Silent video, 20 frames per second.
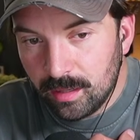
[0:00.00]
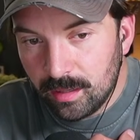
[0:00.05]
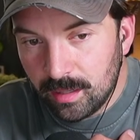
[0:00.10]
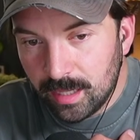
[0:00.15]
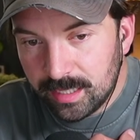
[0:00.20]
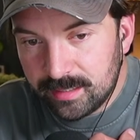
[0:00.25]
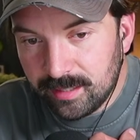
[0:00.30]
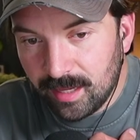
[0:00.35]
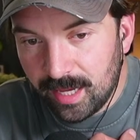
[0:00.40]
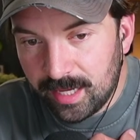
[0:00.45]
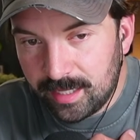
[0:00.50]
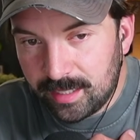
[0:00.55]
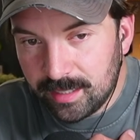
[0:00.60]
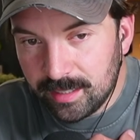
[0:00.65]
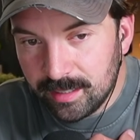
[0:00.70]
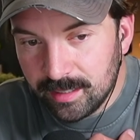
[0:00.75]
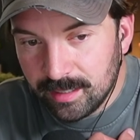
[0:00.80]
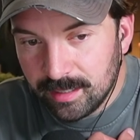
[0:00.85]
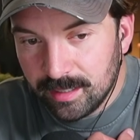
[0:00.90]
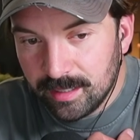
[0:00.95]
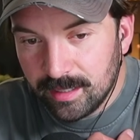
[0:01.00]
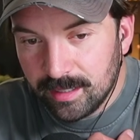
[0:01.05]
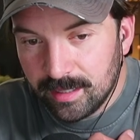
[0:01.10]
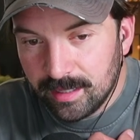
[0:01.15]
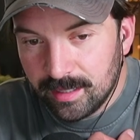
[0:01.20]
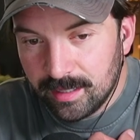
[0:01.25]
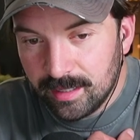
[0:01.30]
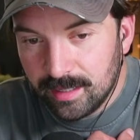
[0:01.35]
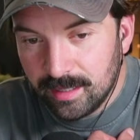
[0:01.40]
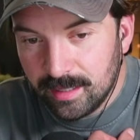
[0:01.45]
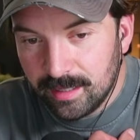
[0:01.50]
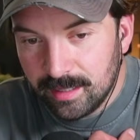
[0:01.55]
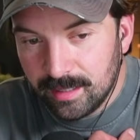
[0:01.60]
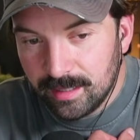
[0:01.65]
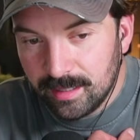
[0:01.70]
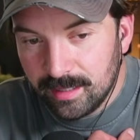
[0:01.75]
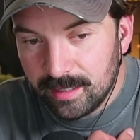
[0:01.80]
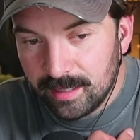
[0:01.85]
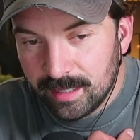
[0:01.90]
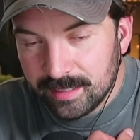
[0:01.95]
It's like,
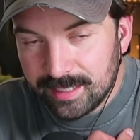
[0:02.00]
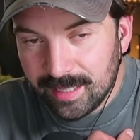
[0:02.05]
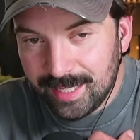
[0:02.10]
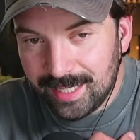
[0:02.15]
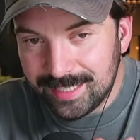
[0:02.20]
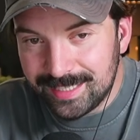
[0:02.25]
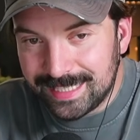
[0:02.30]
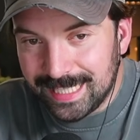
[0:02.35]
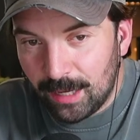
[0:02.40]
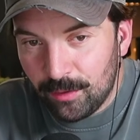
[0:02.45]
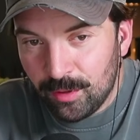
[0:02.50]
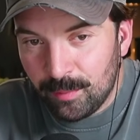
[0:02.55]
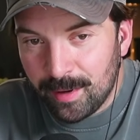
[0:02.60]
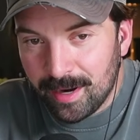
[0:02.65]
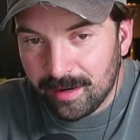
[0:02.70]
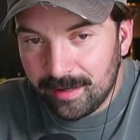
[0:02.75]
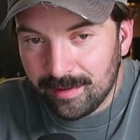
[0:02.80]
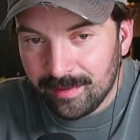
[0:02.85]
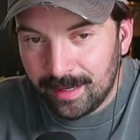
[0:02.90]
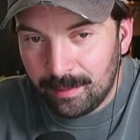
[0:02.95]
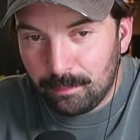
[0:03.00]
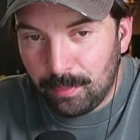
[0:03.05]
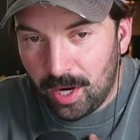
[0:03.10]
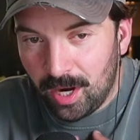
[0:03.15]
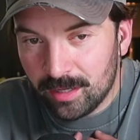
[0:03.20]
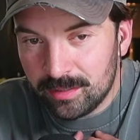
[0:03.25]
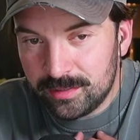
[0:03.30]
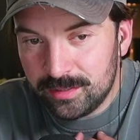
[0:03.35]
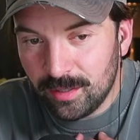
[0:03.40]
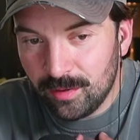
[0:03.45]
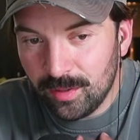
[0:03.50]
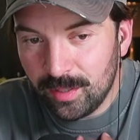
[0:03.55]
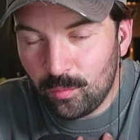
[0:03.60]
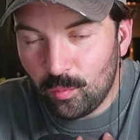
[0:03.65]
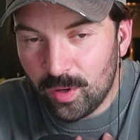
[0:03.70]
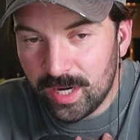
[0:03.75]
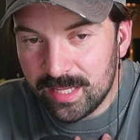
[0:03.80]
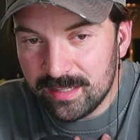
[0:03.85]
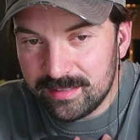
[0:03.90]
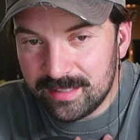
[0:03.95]
is it like a South American like poncho? Like,
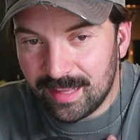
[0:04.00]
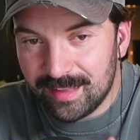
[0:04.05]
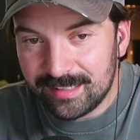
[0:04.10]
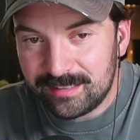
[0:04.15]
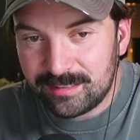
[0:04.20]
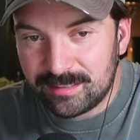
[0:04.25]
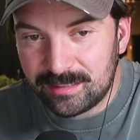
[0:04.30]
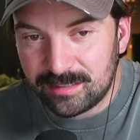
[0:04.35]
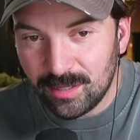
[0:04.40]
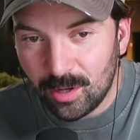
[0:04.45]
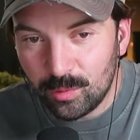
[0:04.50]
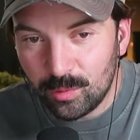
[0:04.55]
what is that? That's so